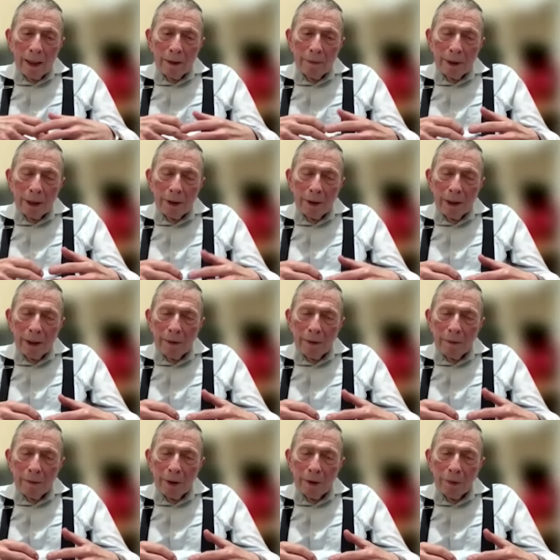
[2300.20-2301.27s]
let
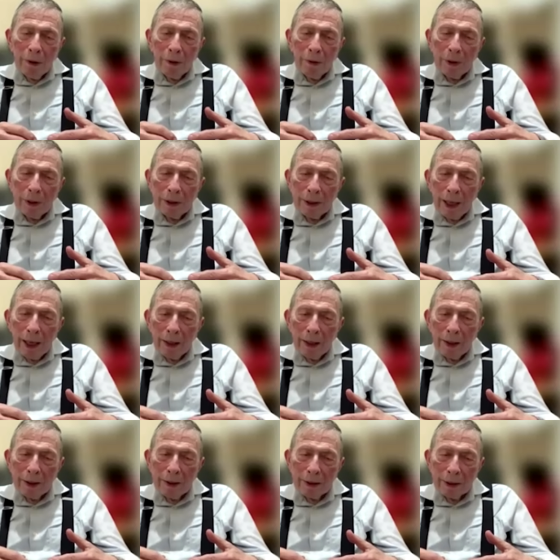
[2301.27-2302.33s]
me throw this
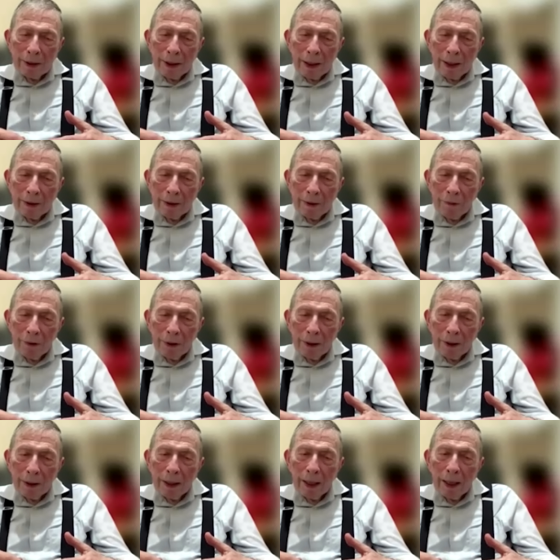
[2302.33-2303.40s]
out as a
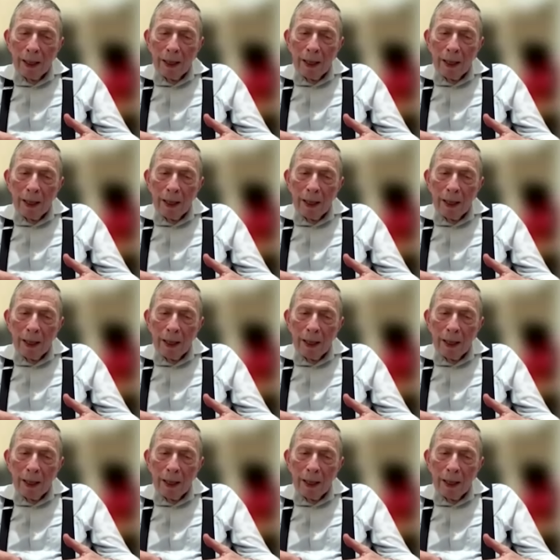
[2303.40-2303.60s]
feeling.